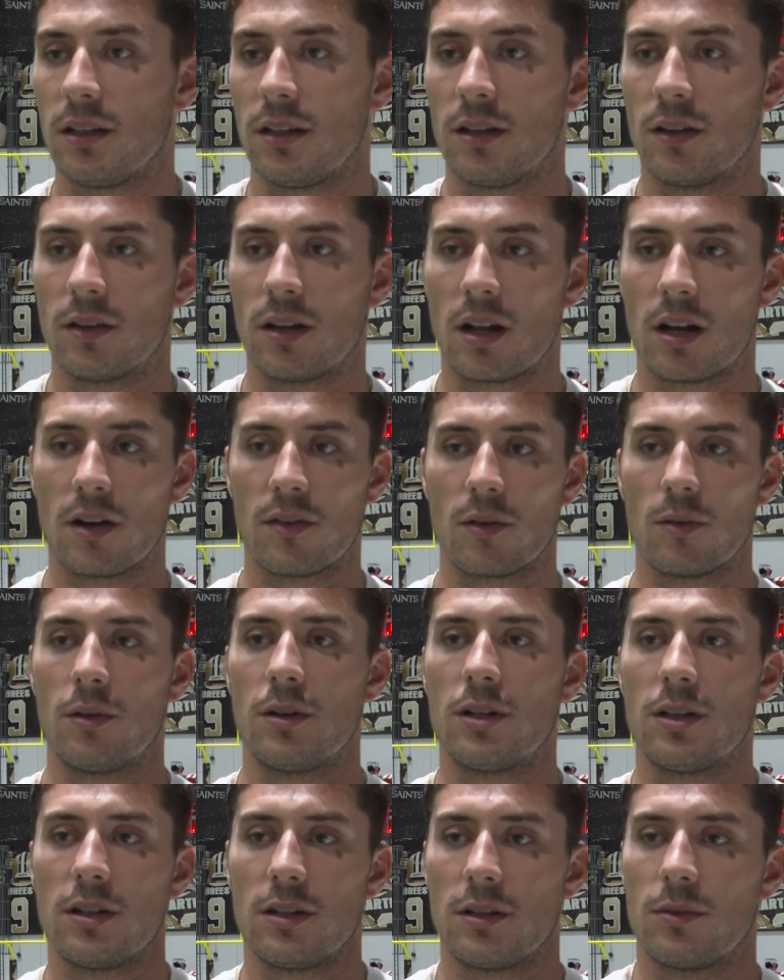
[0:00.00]
You know, not
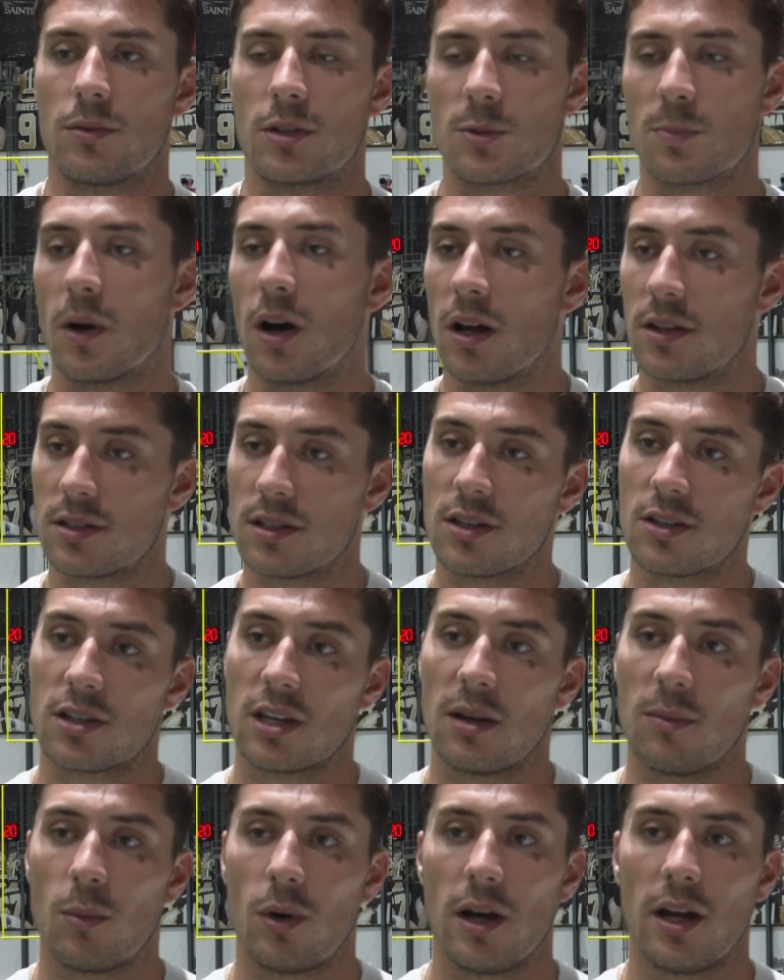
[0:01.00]
everyone responds in the
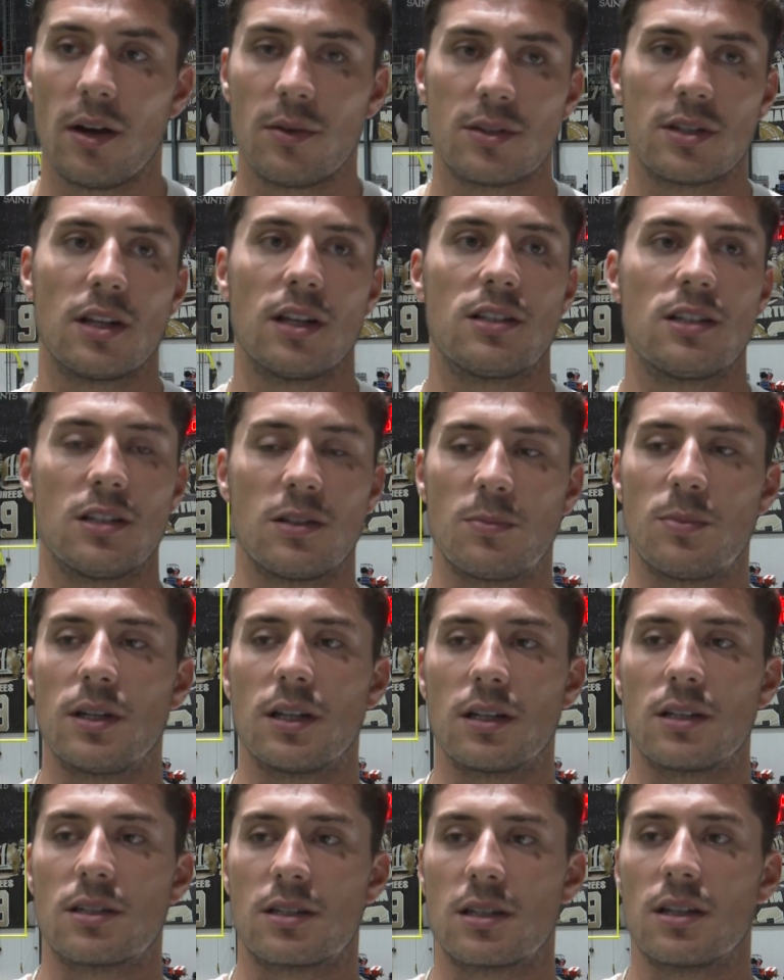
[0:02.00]
same way. I'd say that's his
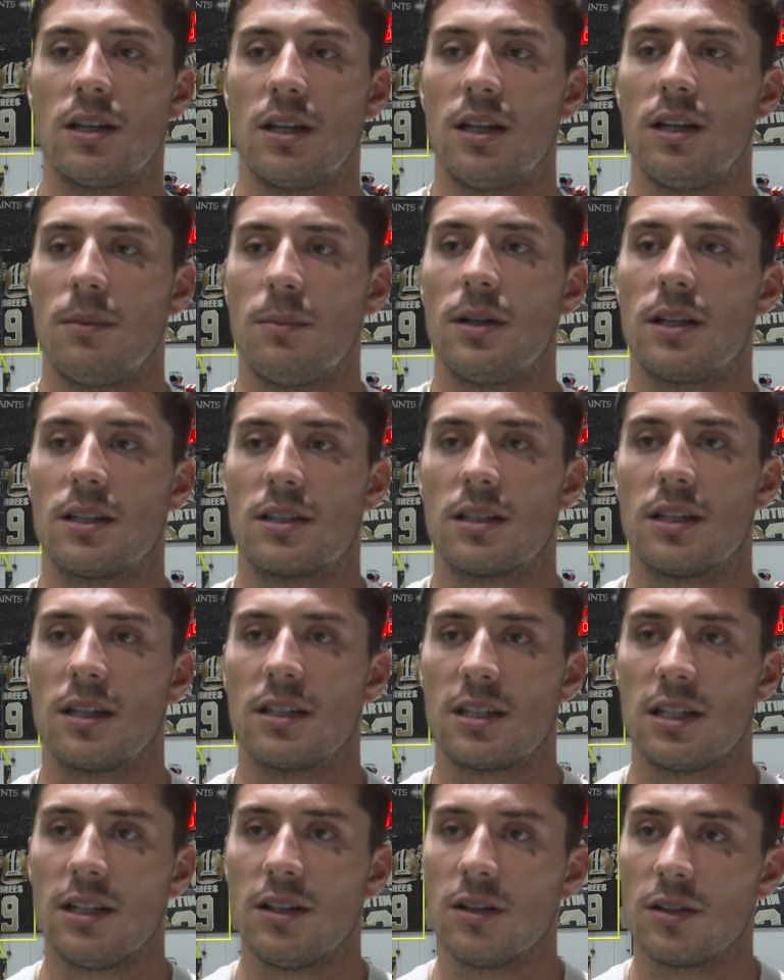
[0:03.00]
biggest biggest thing.
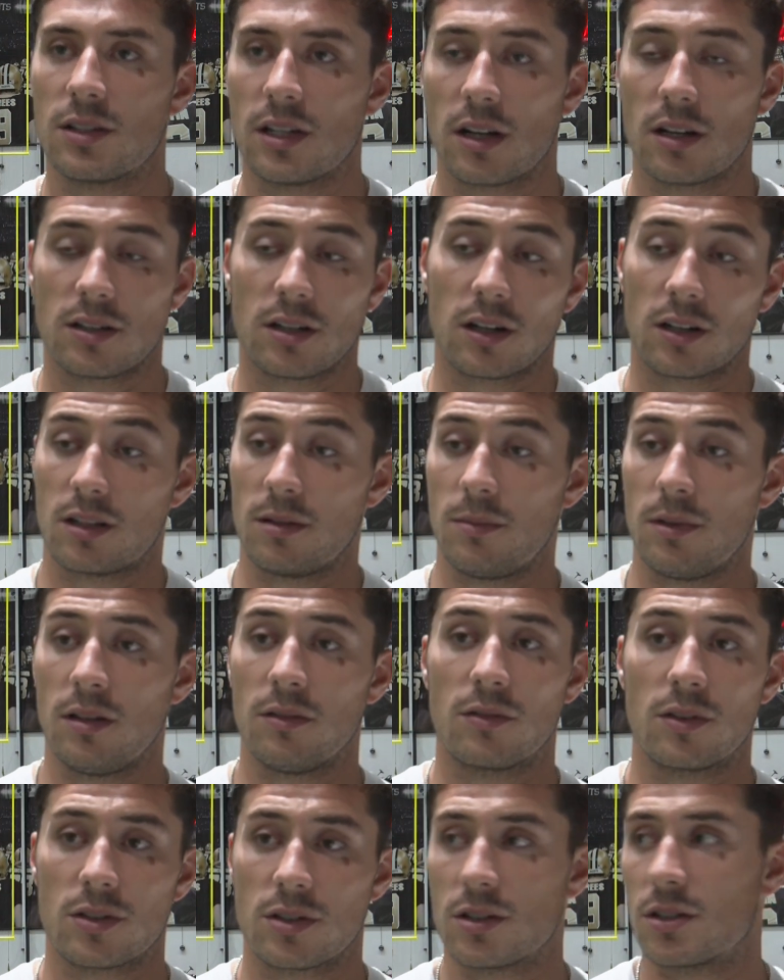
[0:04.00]
Is he knows how to talk to
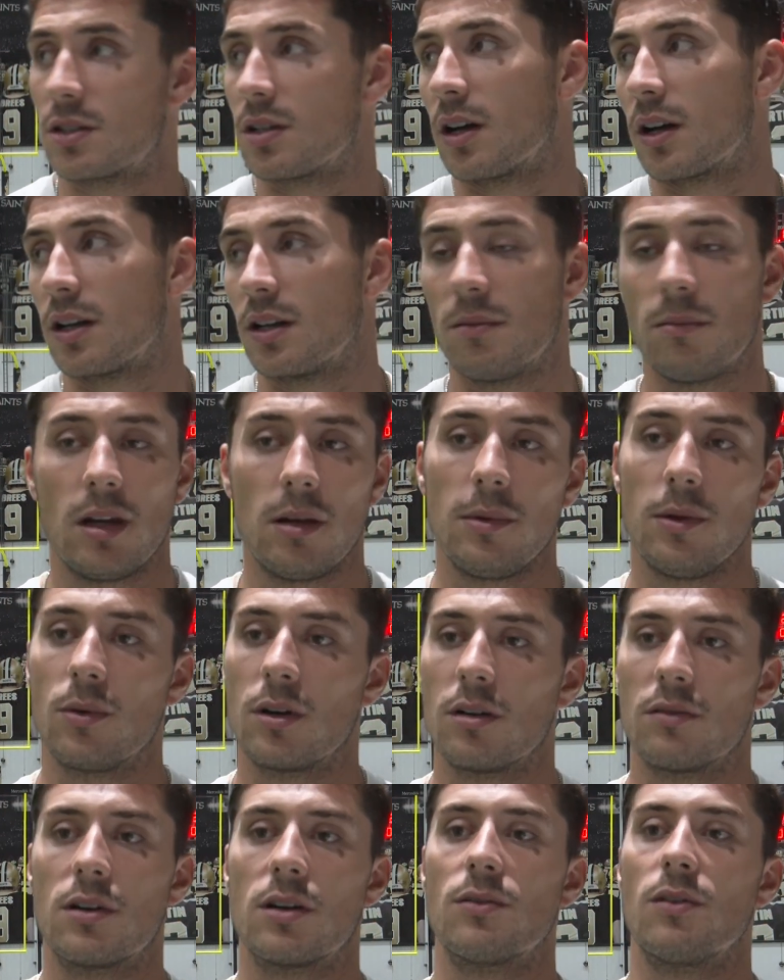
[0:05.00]
me versus talking to maybe
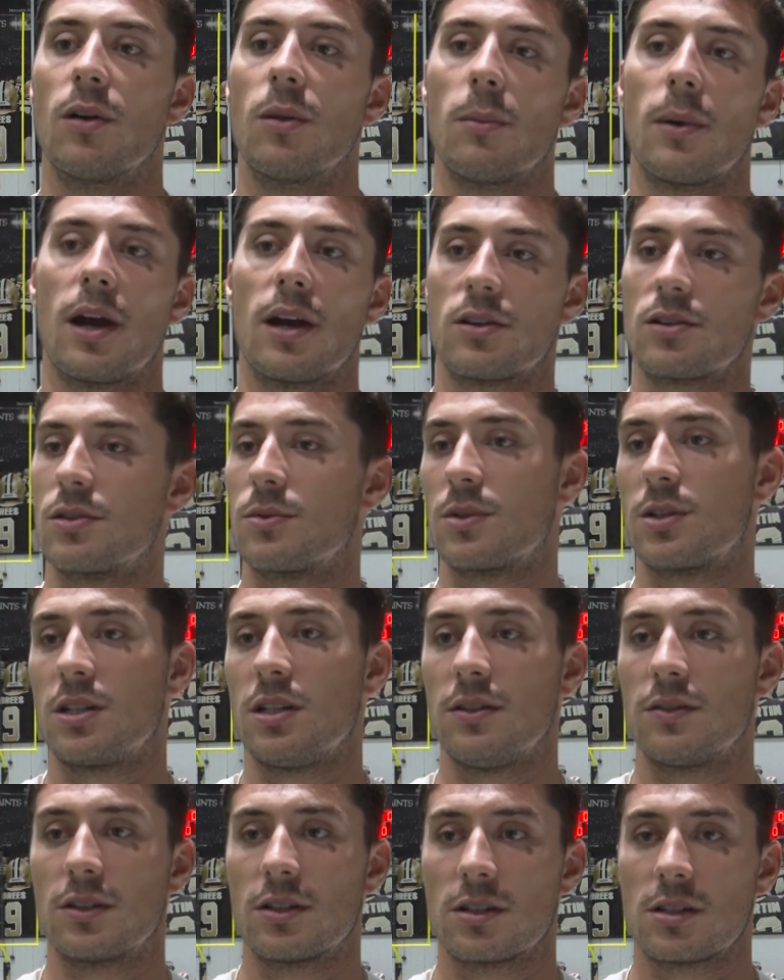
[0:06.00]
one of our running backs or
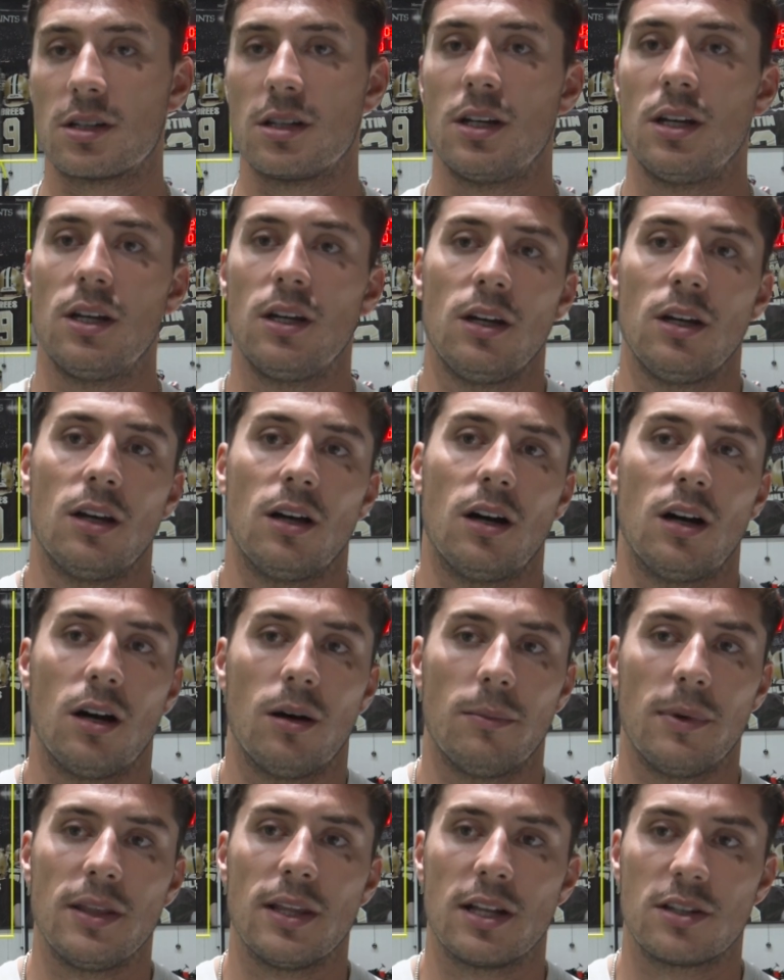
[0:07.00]
receivers,
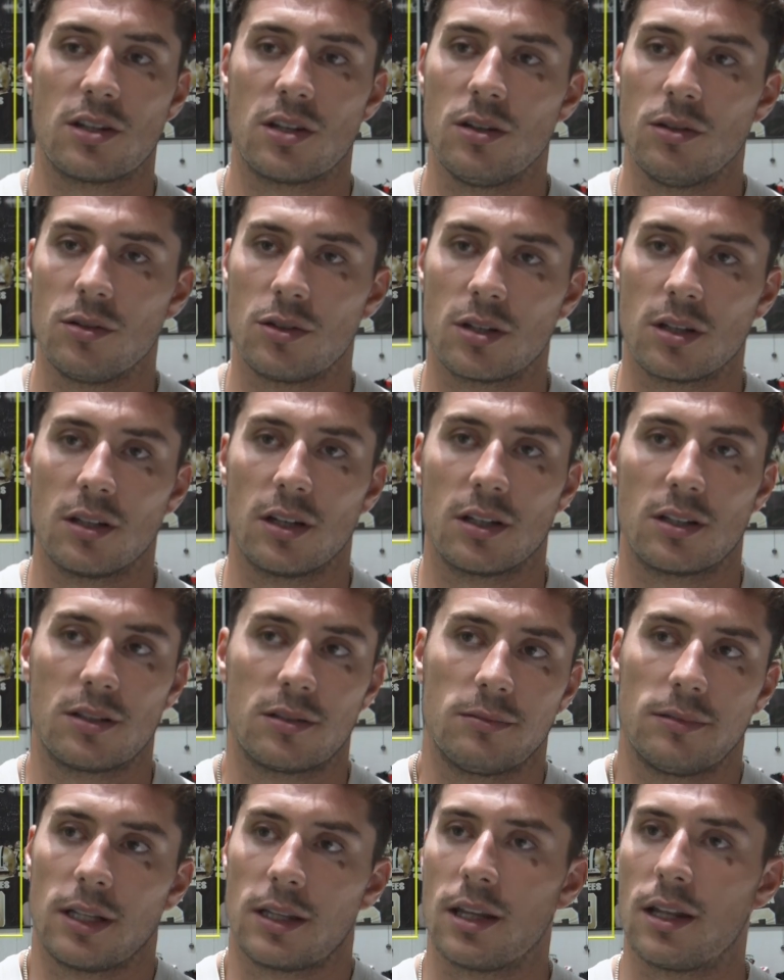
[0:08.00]
um, and that's huge. And that's
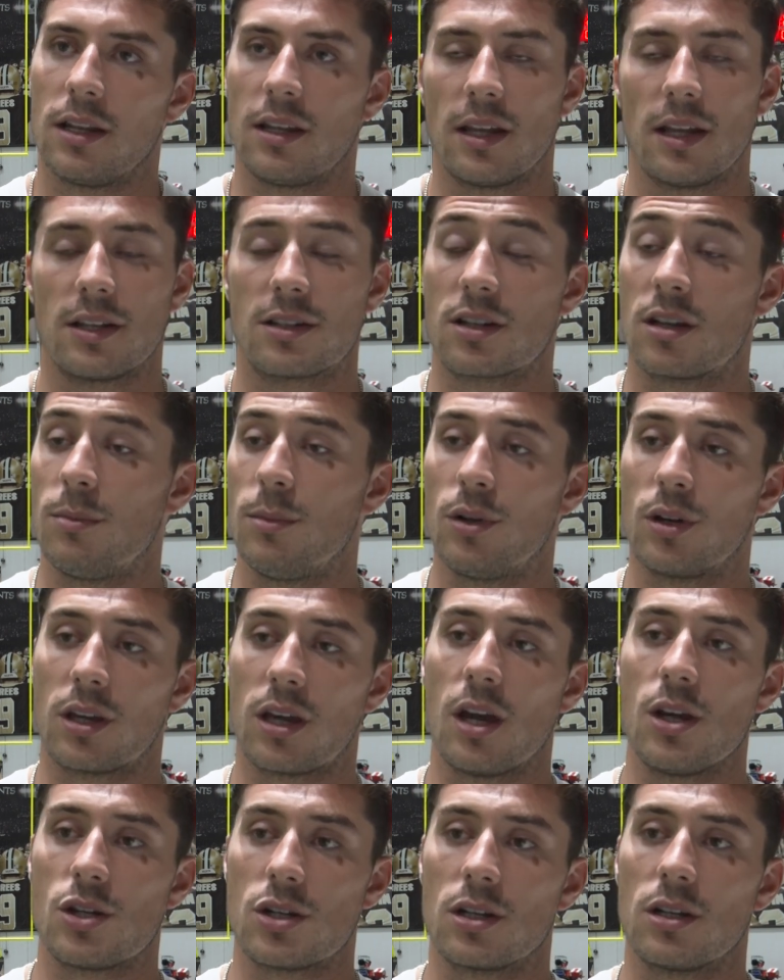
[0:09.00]
at the end of the day, that's
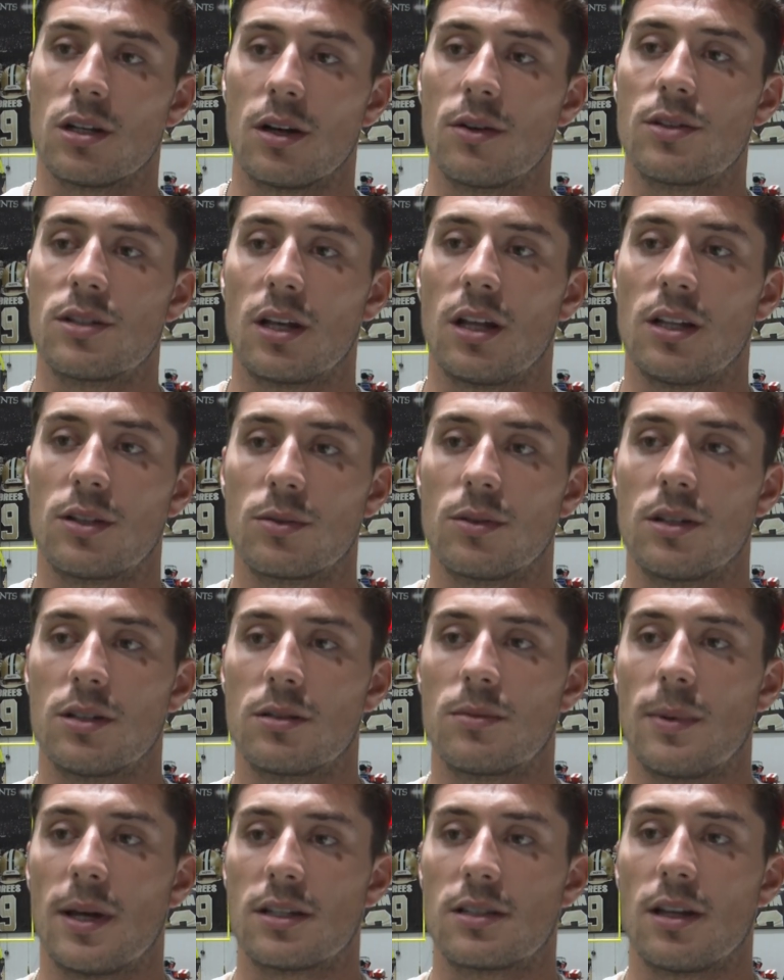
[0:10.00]
communication. I would say that's what
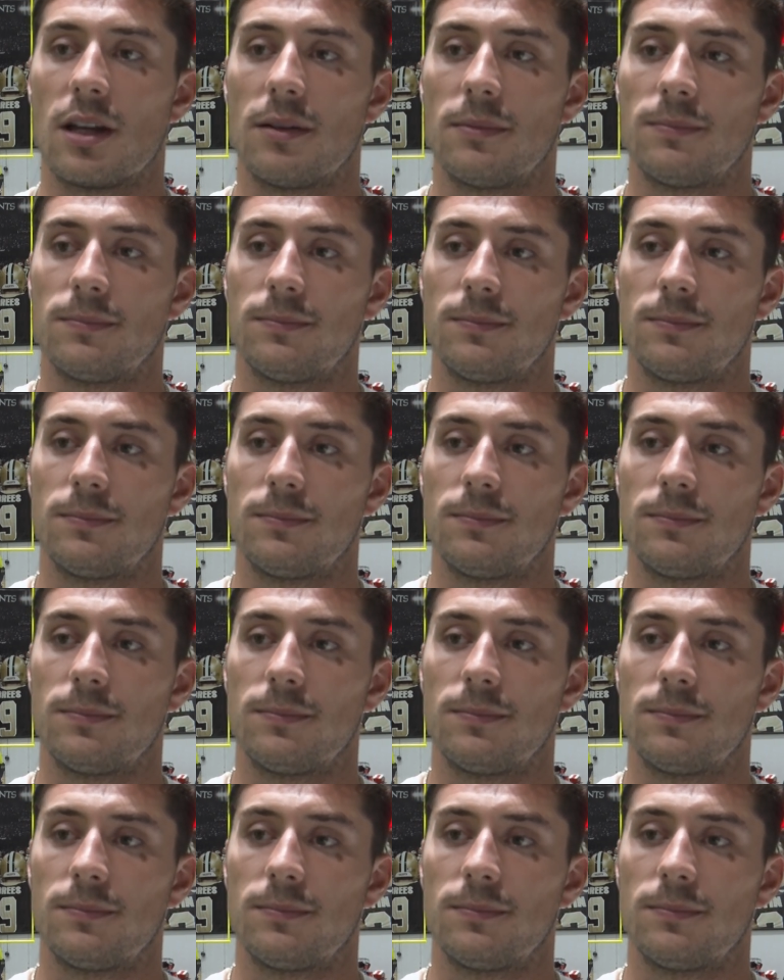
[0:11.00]
he's best at.